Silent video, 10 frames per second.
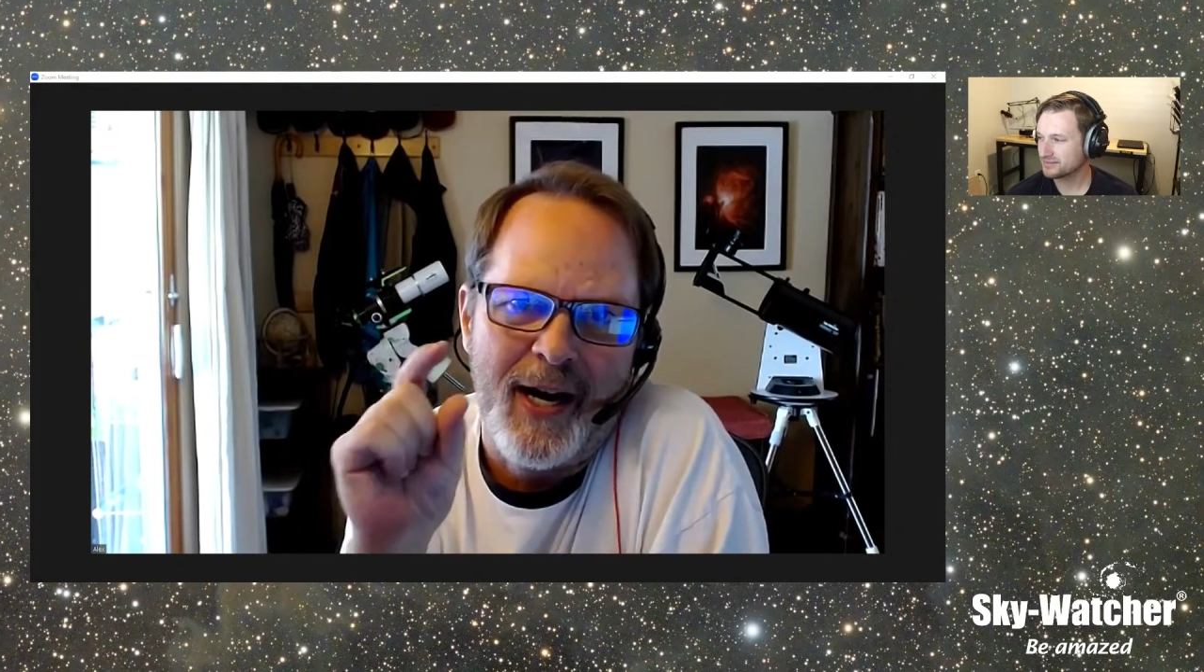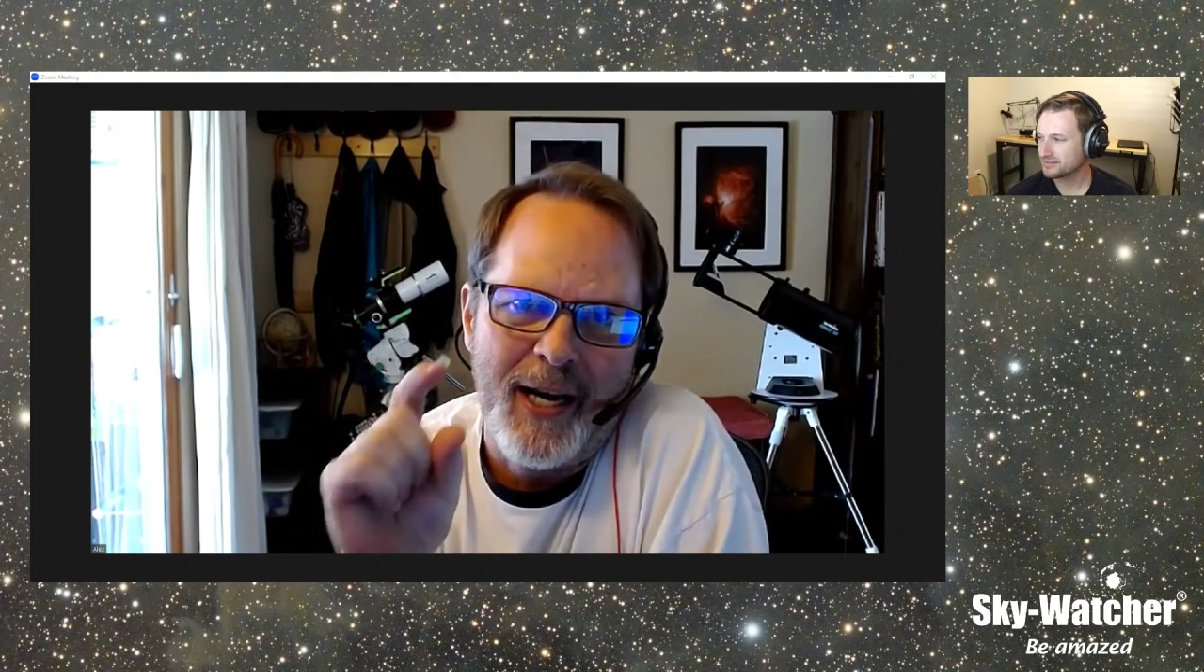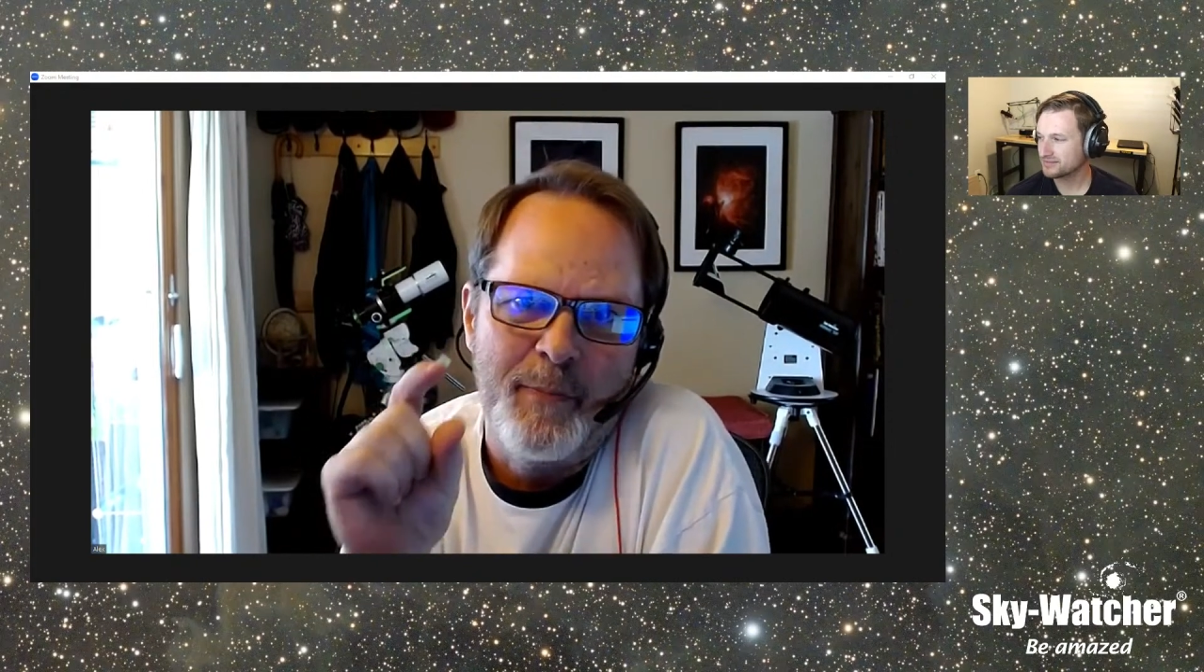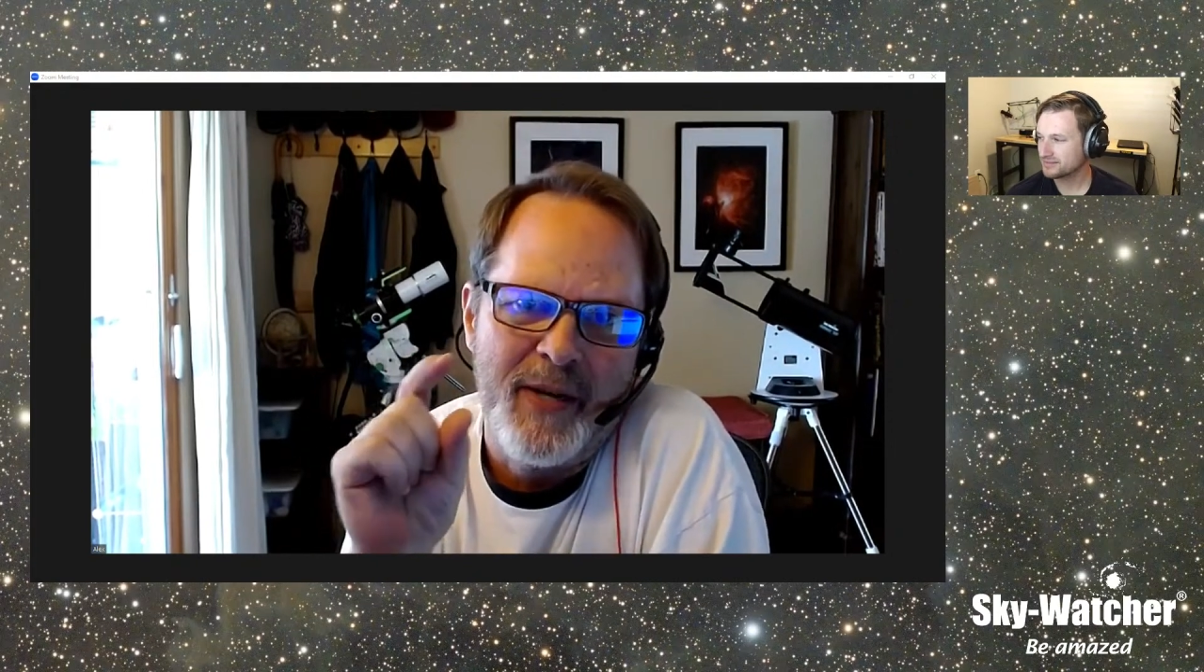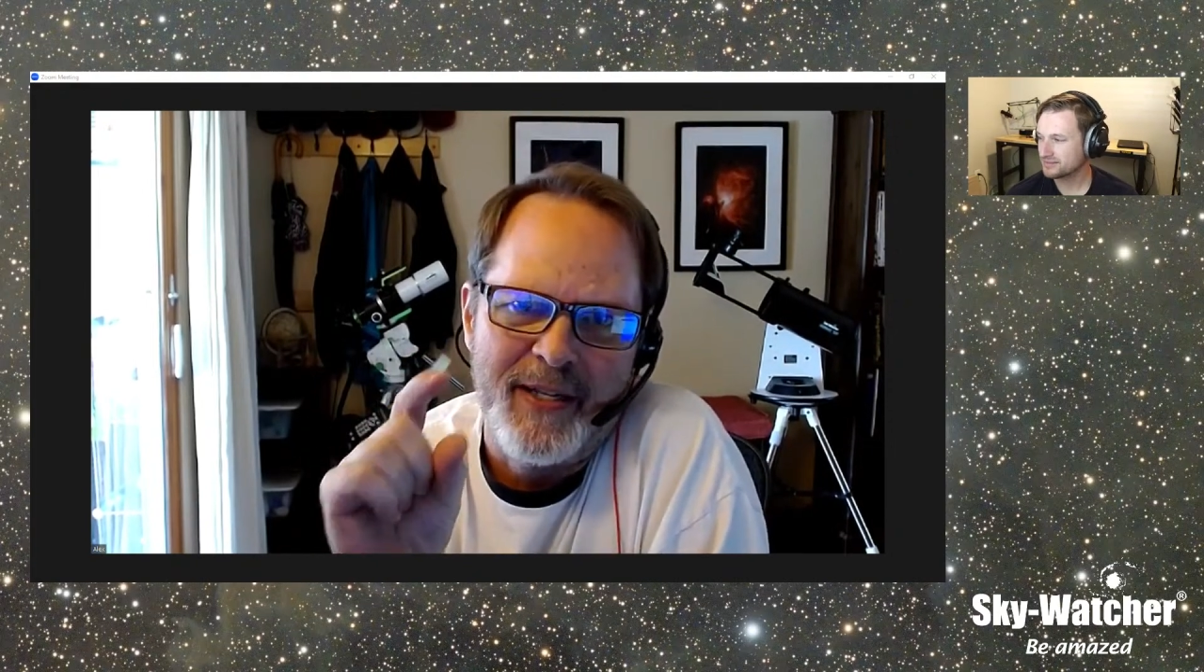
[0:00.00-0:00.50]

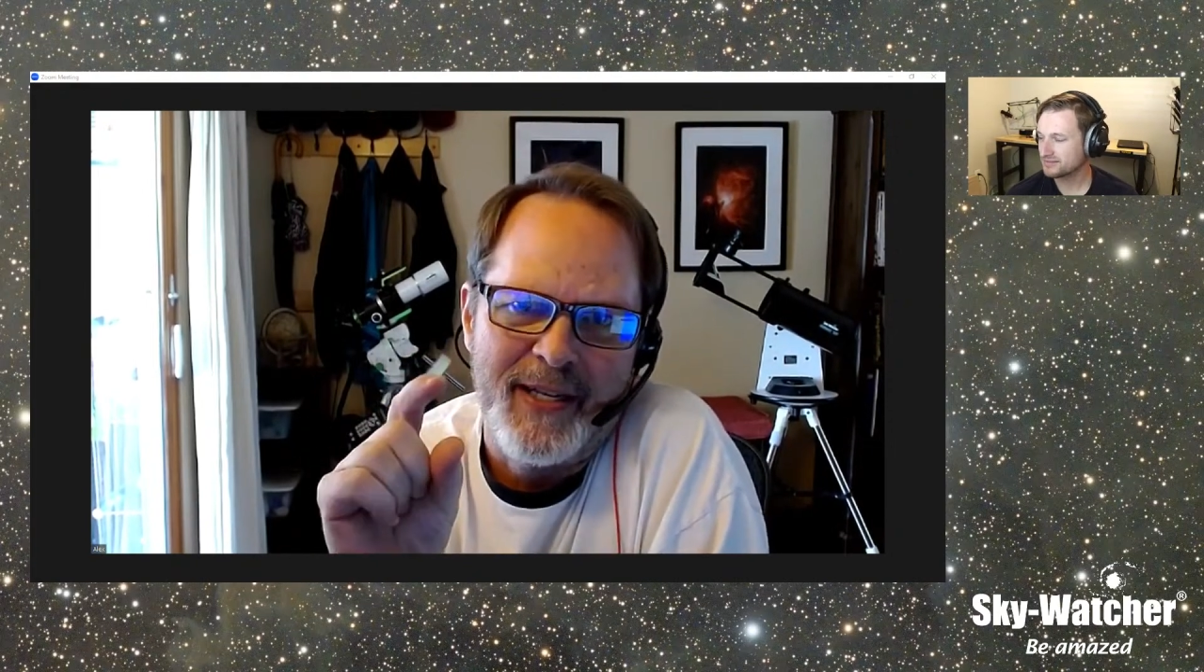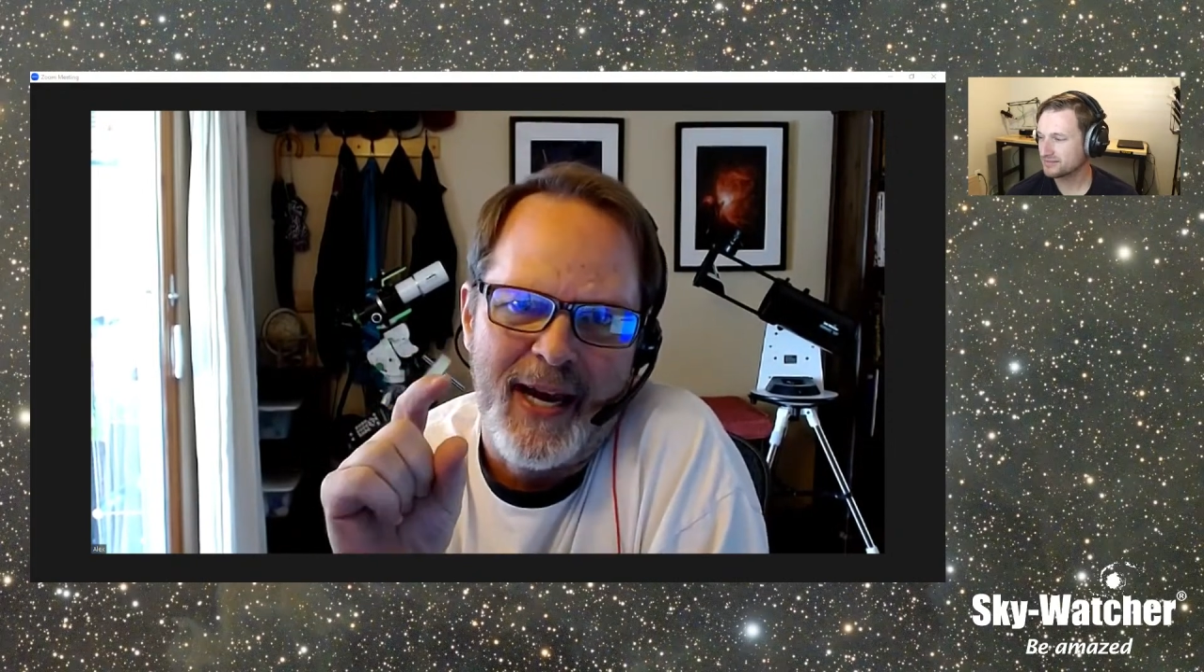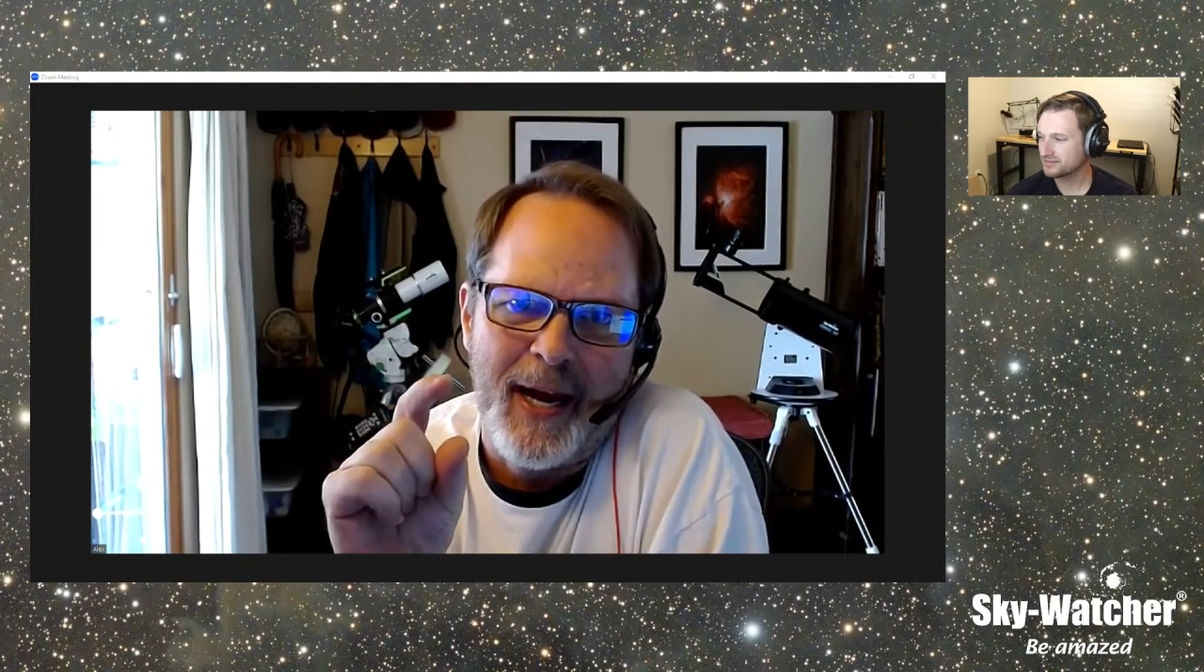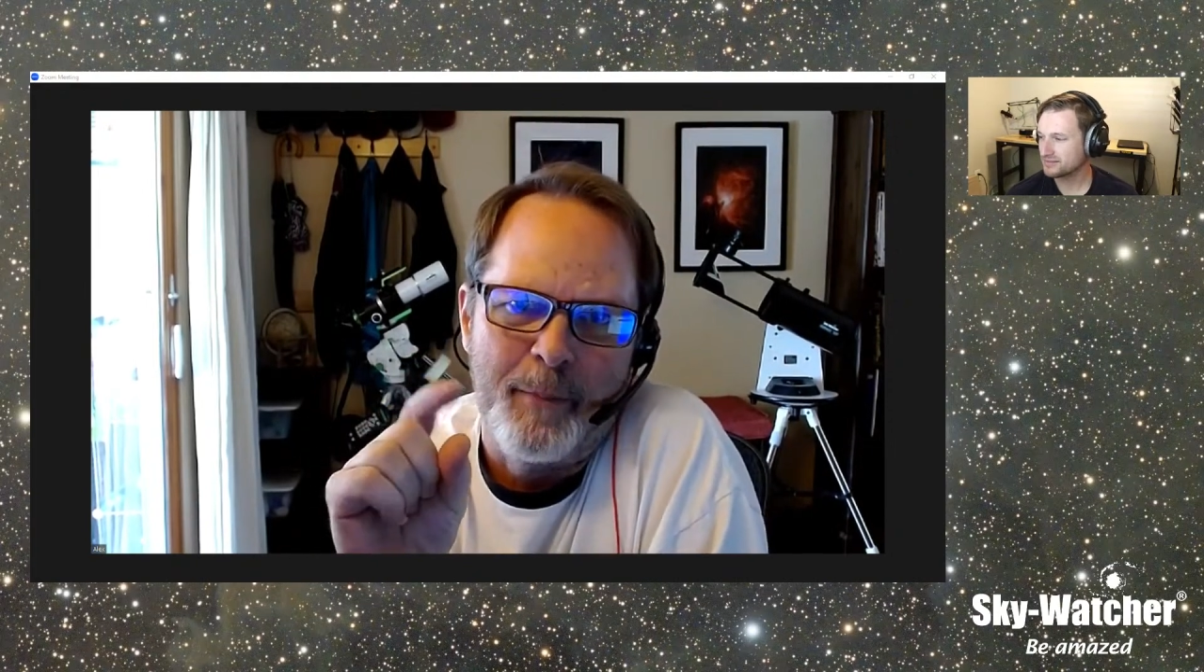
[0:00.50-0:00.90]
eyepiece cap,